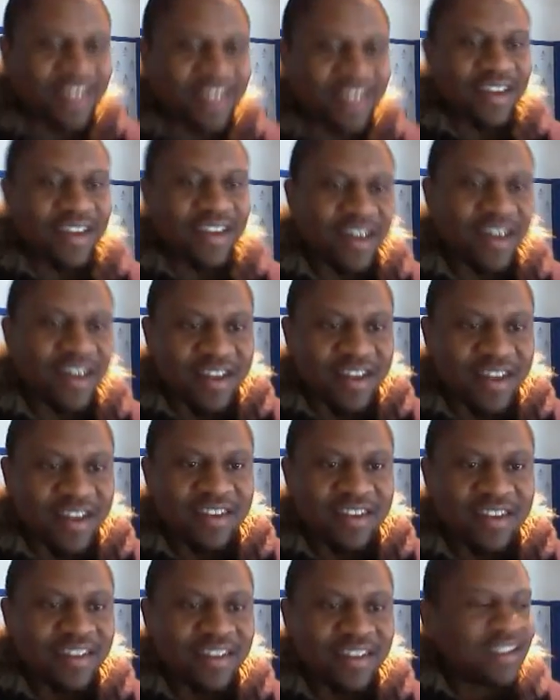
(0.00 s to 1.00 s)
And
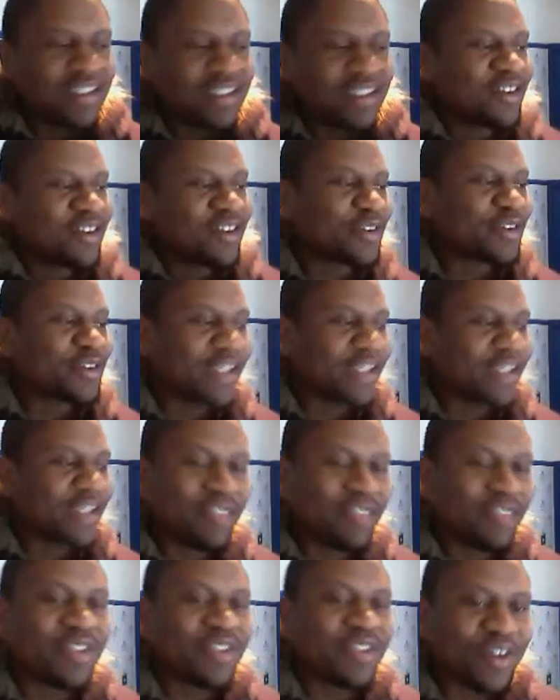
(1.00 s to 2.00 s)
okay,
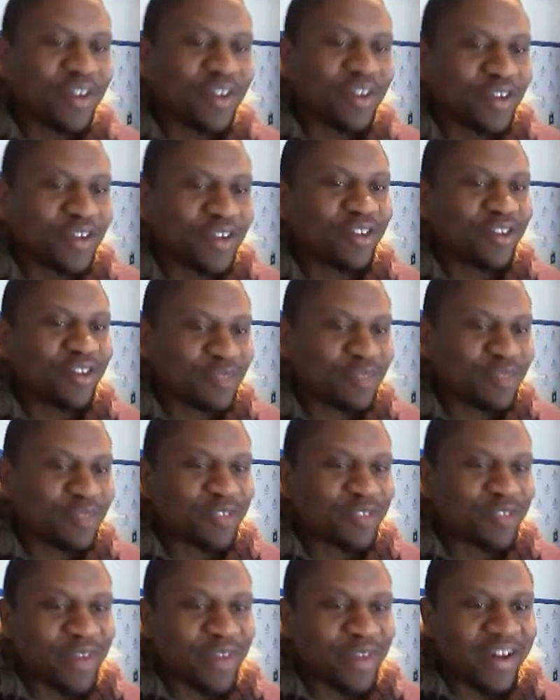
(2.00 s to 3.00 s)
even though he got me to
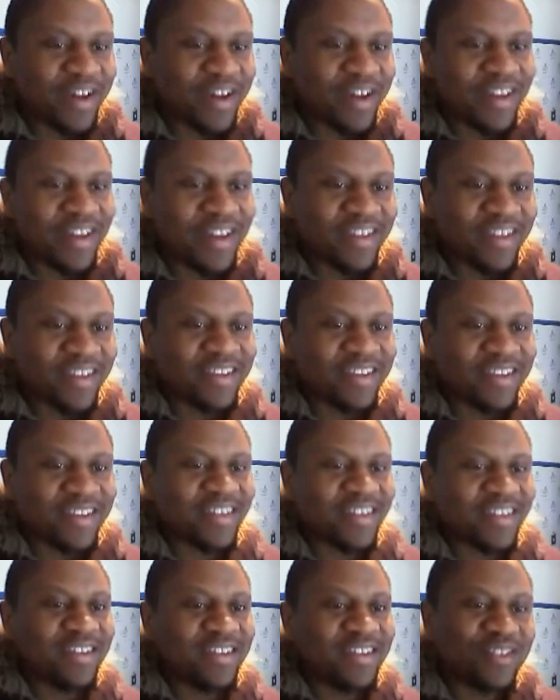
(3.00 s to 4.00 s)
buy
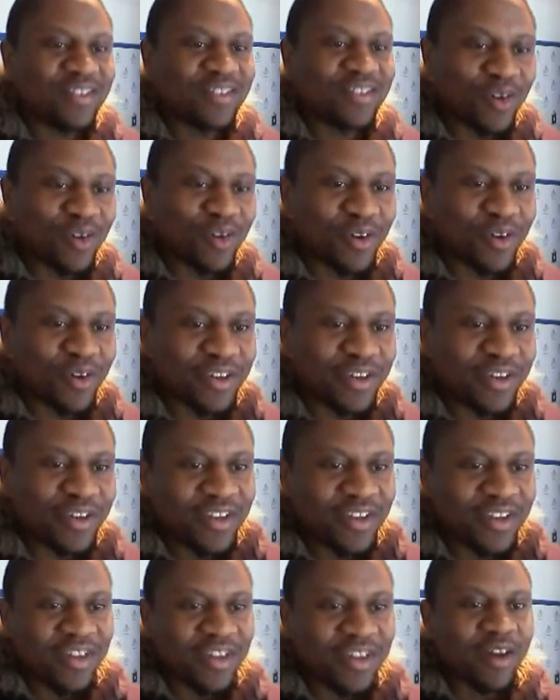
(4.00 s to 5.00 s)
his Lord,
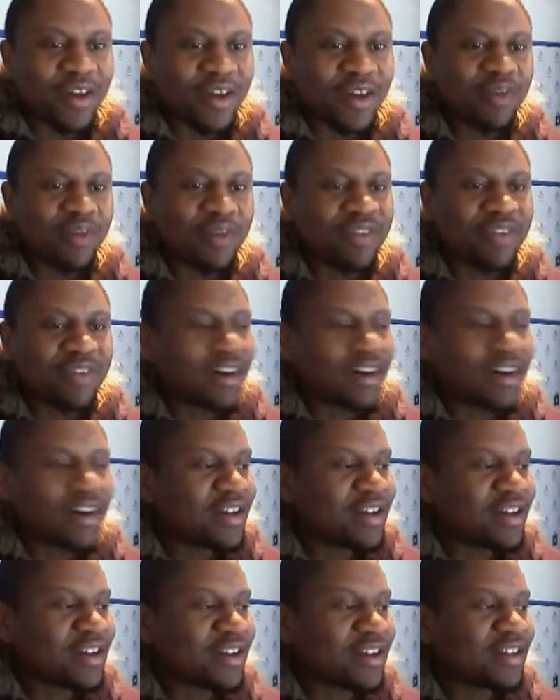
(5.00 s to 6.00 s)
however,
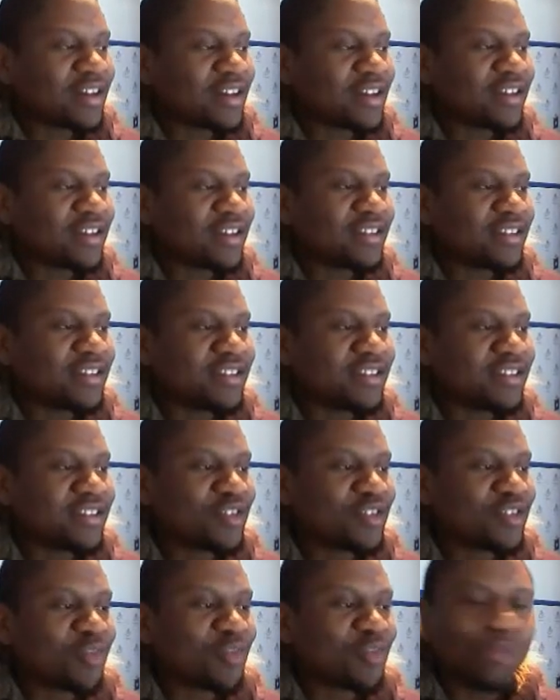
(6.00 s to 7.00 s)
the
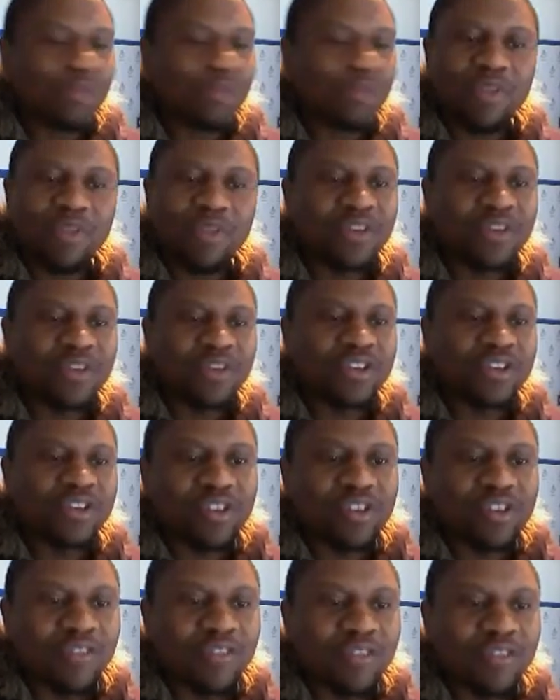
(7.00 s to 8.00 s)
majority
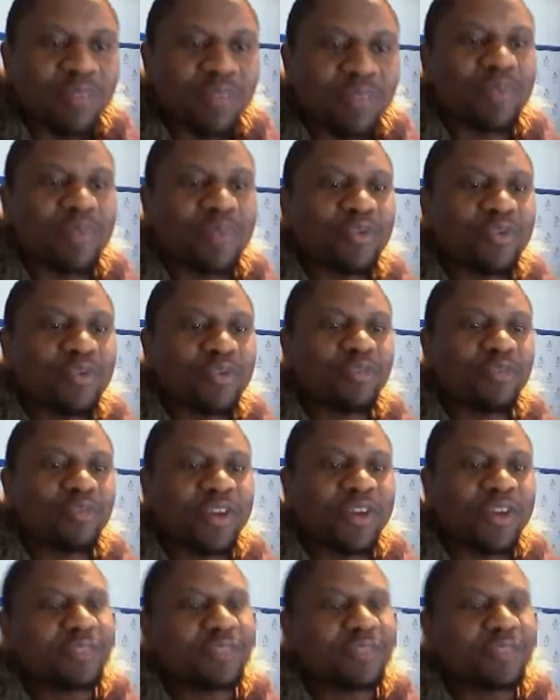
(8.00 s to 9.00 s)
of the people would pass
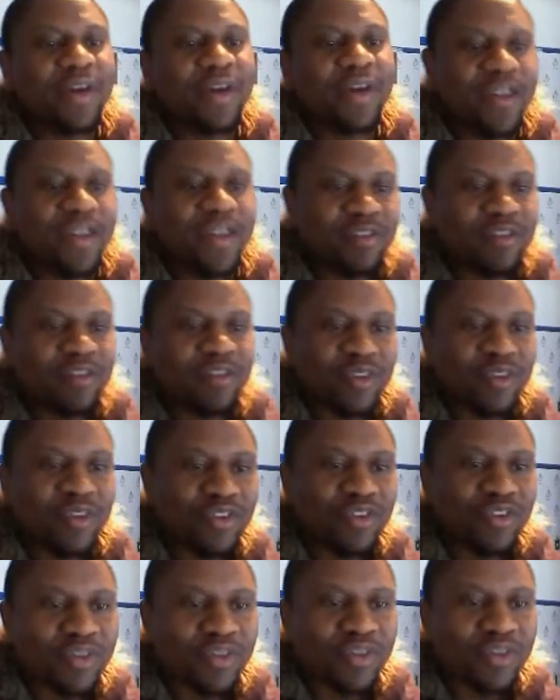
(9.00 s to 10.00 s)
by him because
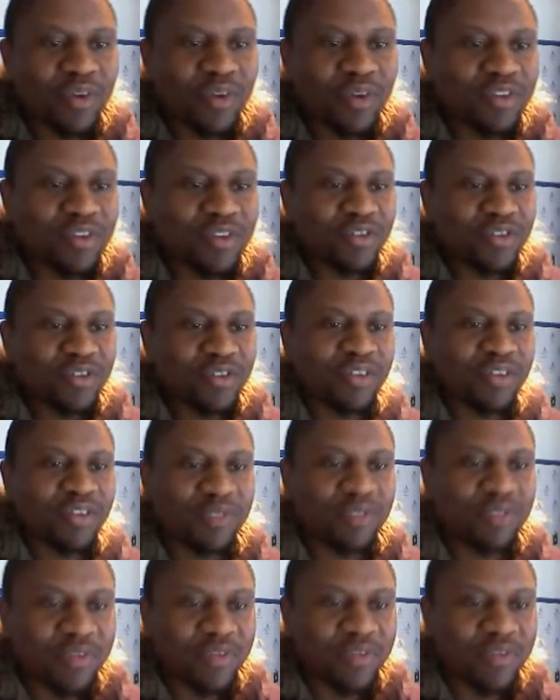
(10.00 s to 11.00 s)
no one knew him to
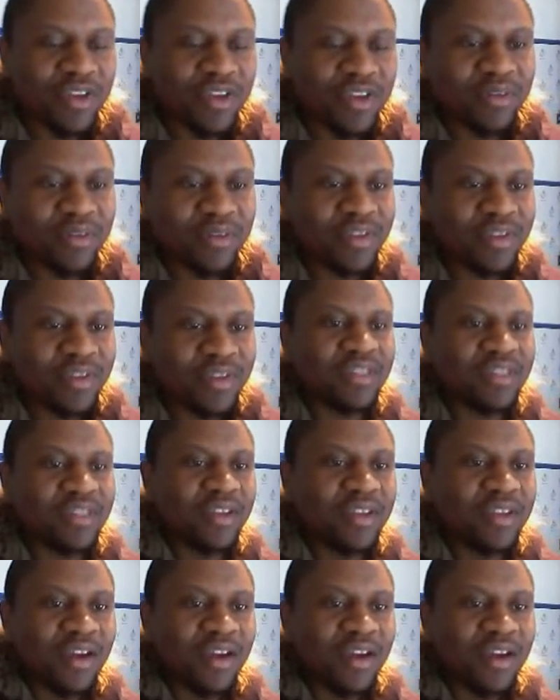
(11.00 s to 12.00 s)
begin with,
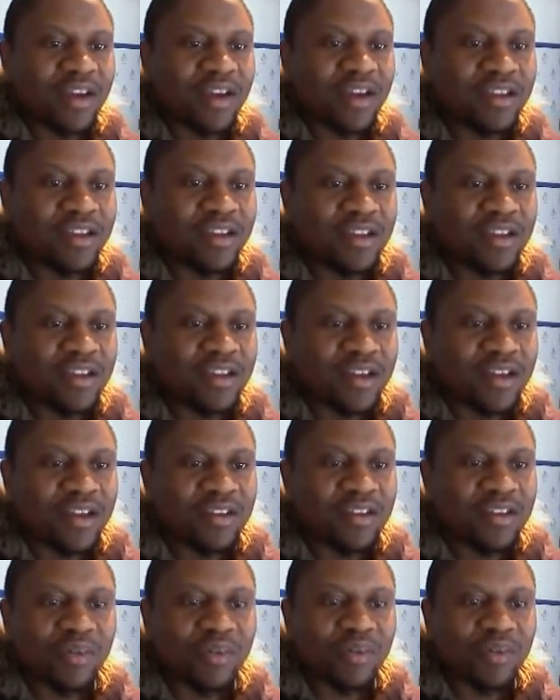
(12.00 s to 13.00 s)
and
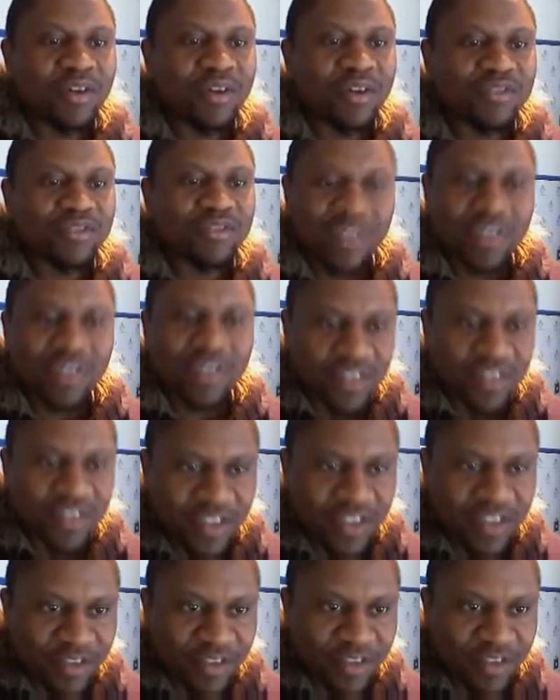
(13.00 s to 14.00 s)
no one trusted
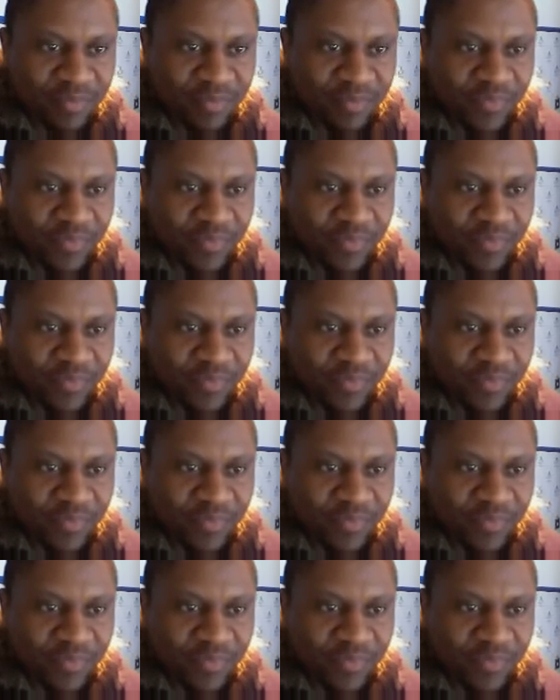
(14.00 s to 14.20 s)
him,